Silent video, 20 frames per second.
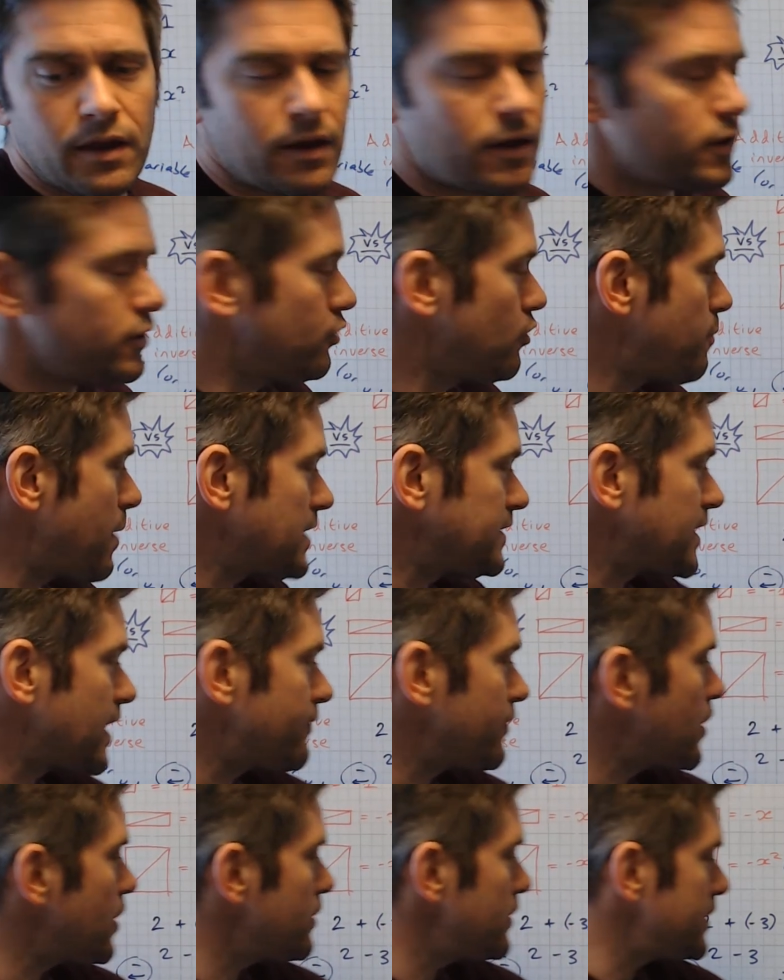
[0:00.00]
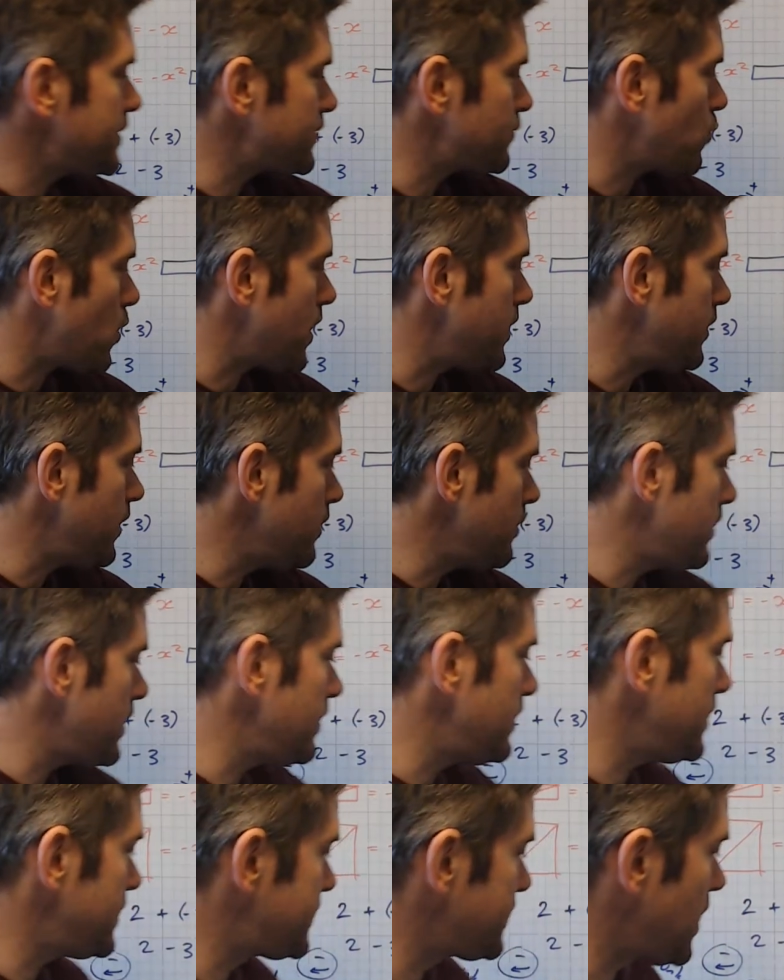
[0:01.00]
You're about to have a go at this one. Note
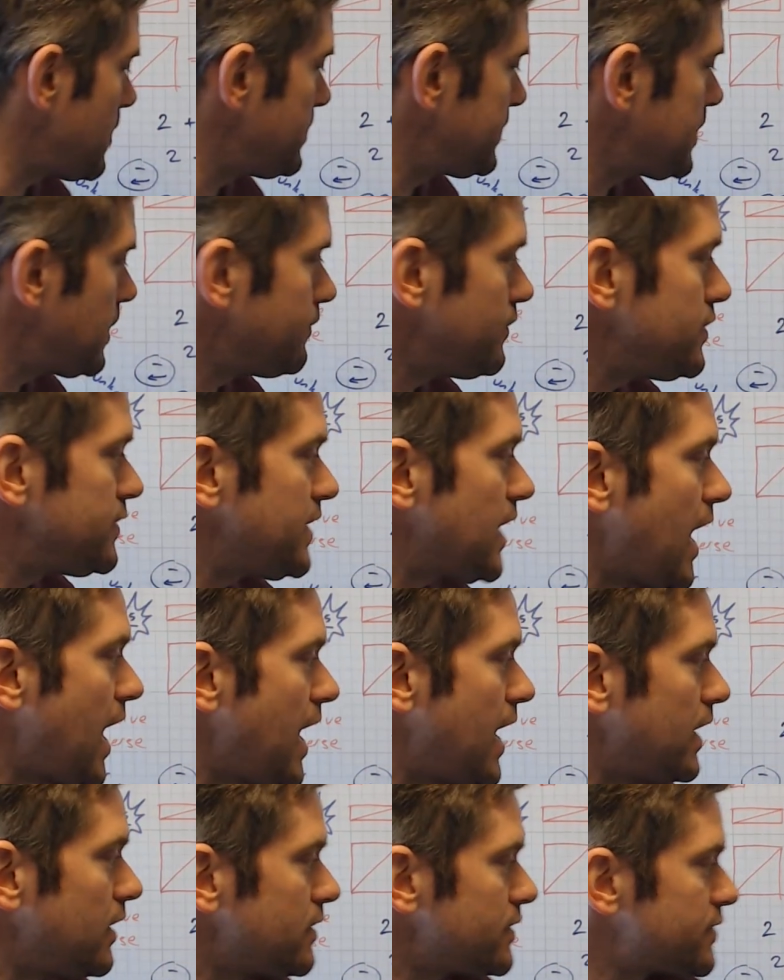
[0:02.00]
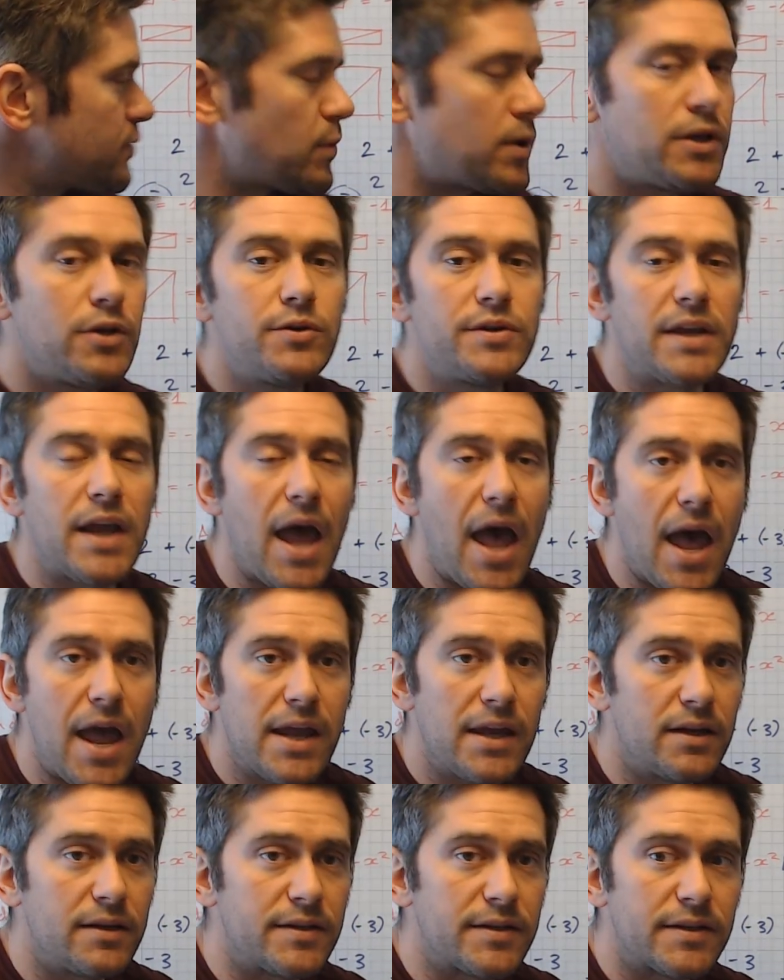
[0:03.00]
that this time, instead of using X, we're using
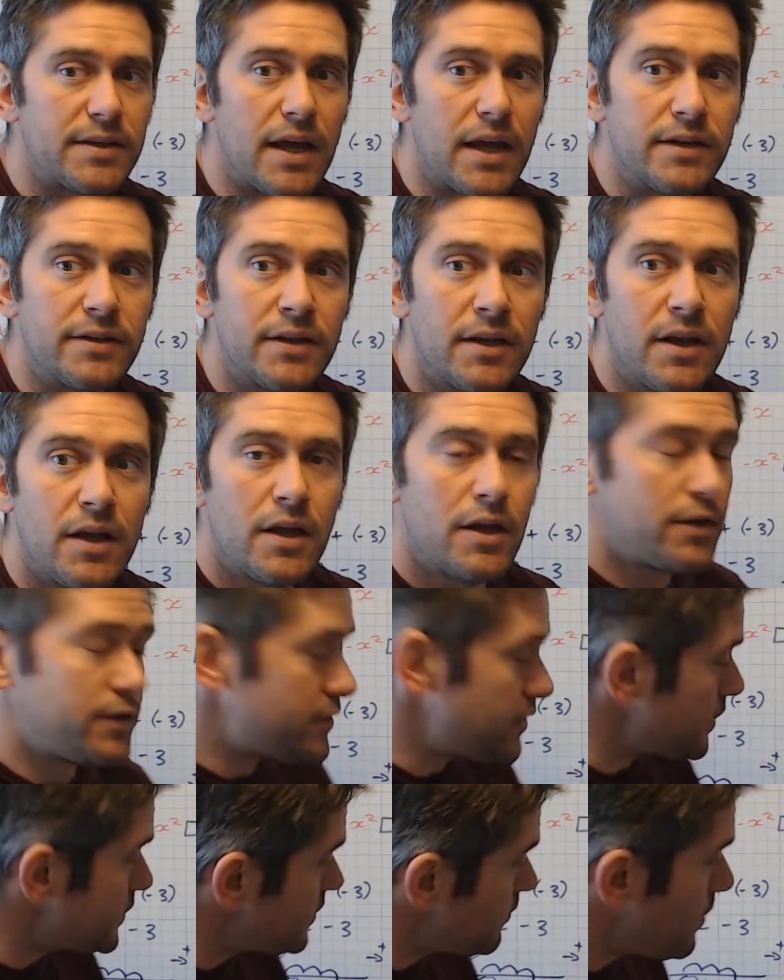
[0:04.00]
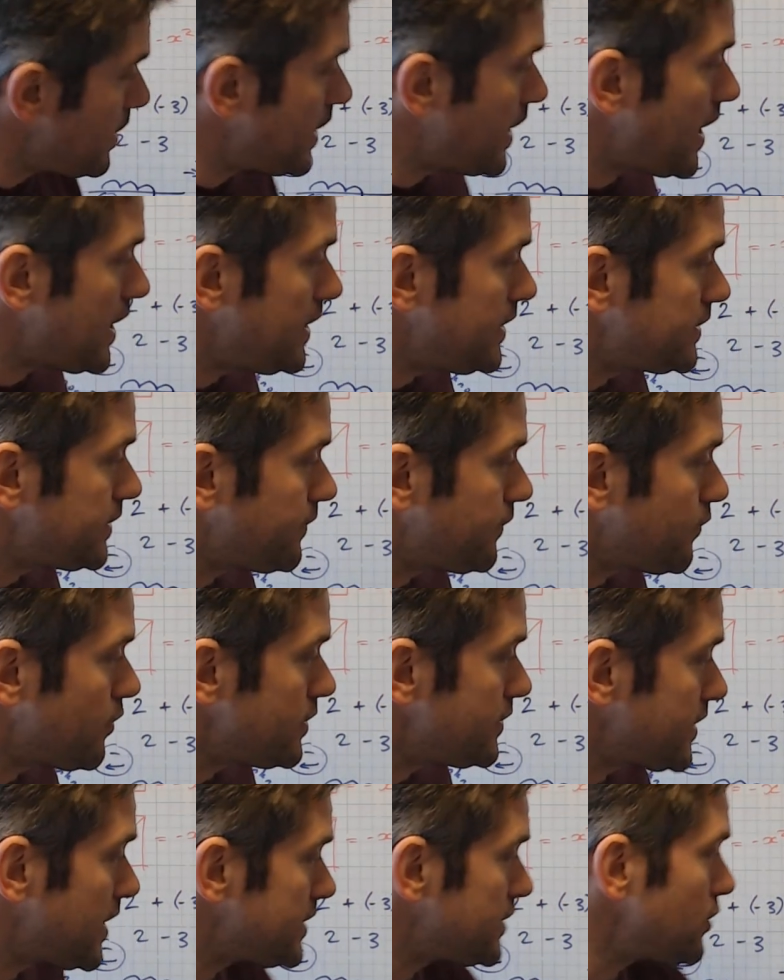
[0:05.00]
A instead. Doesn't make any
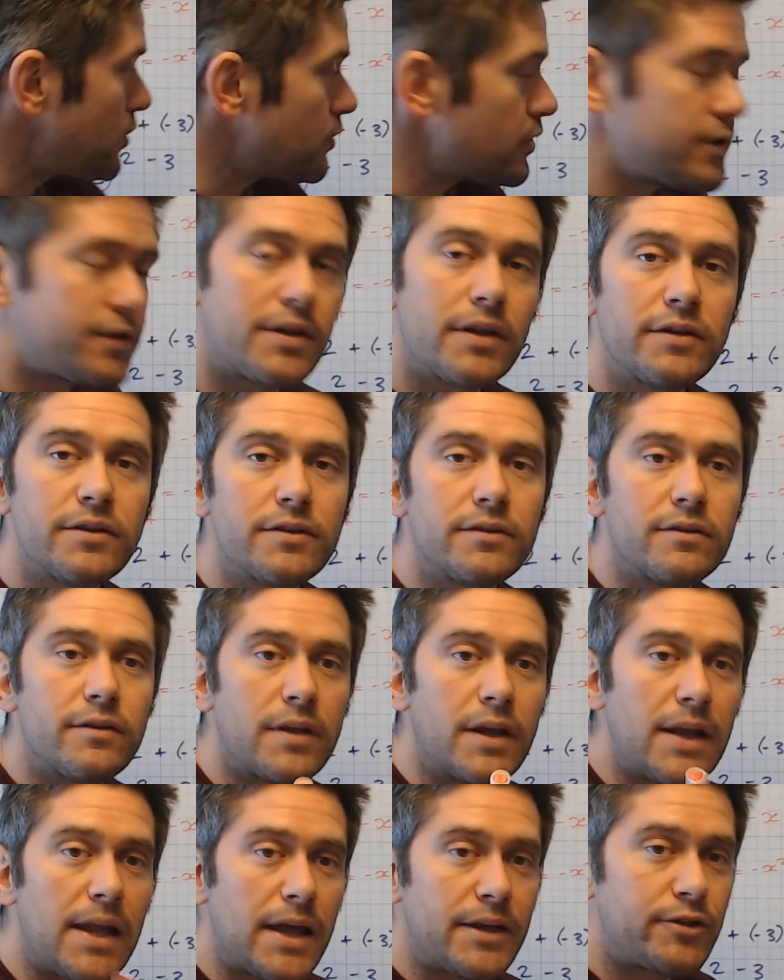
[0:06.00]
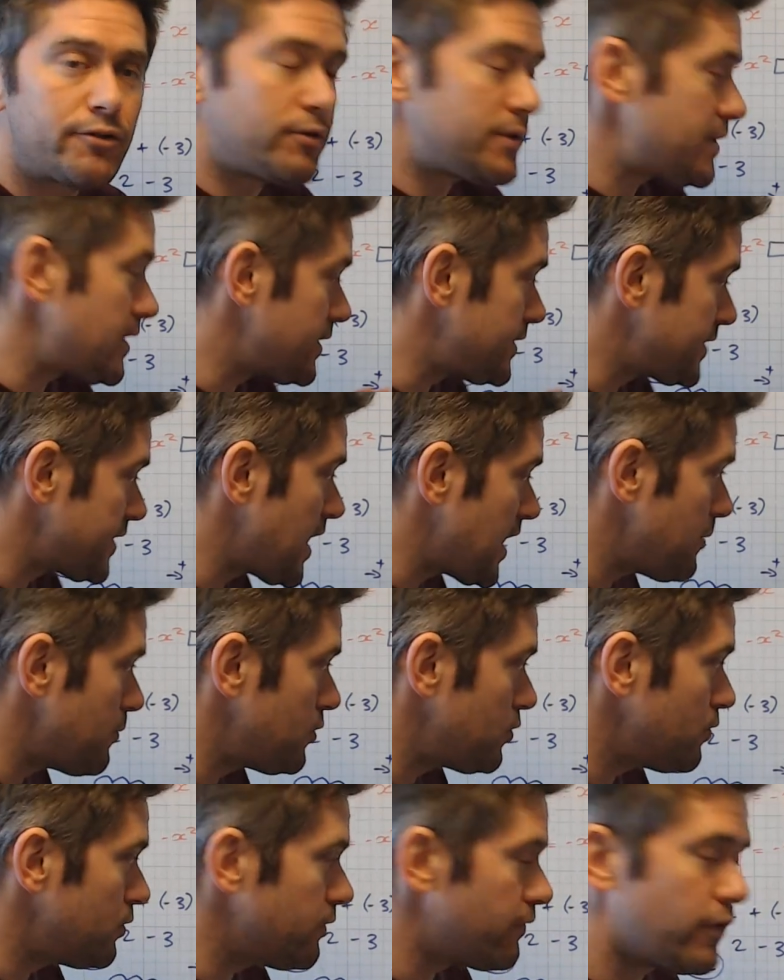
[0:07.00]
difference. As long as the letter is the same in
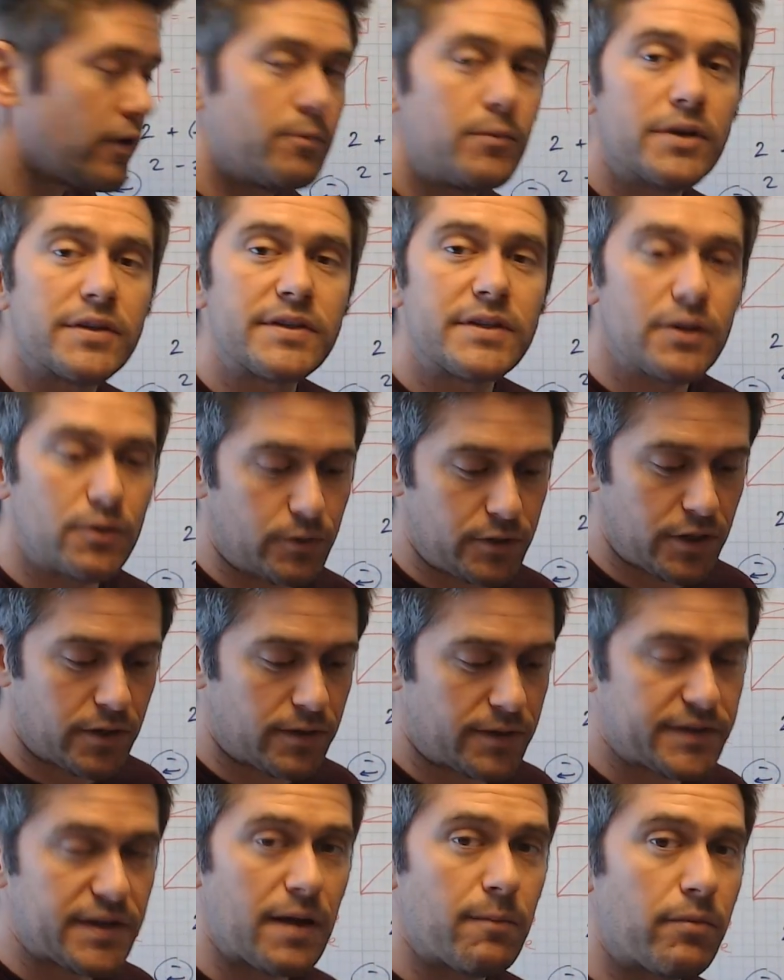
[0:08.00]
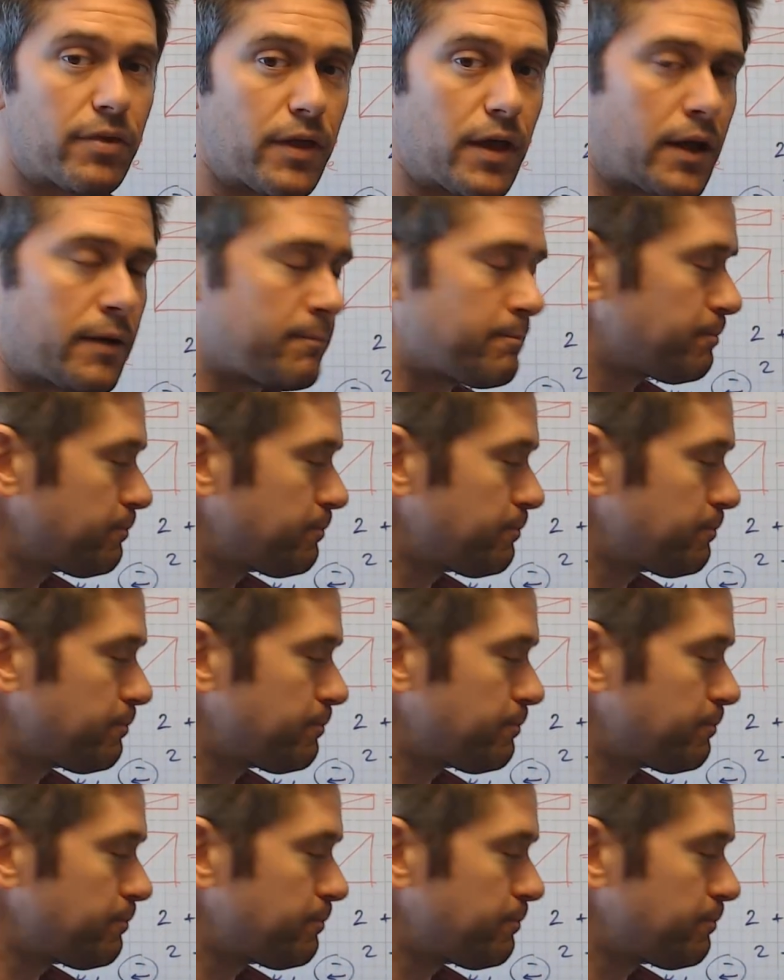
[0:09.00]
all of them, you're still doing the same thing.